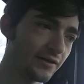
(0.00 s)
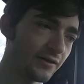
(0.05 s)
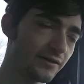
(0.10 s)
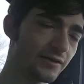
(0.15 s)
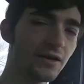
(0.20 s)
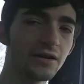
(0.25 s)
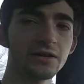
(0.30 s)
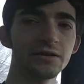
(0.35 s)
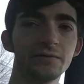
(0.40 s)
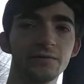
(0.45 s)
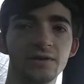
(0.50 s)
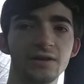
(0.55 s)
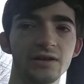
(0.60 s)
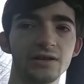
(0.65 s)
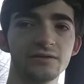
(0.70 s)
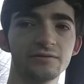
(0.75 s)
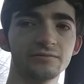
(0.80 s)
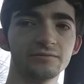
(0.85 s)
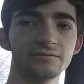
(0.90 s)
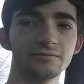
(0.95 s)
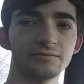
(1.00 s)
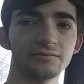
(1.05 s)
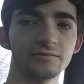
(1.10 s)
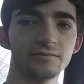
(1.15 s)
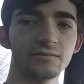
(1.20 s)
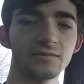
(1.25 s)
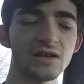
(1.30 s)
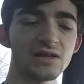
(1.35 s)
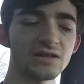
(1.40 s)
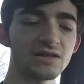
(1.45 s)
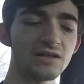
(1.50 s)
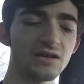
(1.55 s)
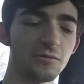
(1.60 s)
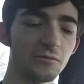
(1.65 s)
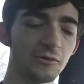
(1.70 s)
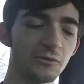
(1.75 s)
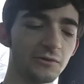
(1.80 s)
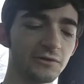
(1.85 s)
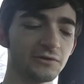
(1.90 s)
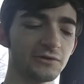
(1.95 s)
they're a V8. That's the
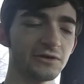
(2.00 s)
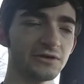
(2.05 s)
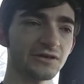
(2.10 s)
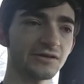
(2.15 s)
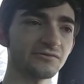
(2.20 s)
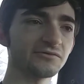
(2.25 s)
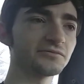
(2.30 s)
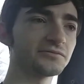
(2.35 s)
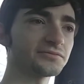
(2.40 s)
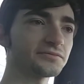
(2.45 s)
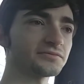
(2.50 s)
number one reason.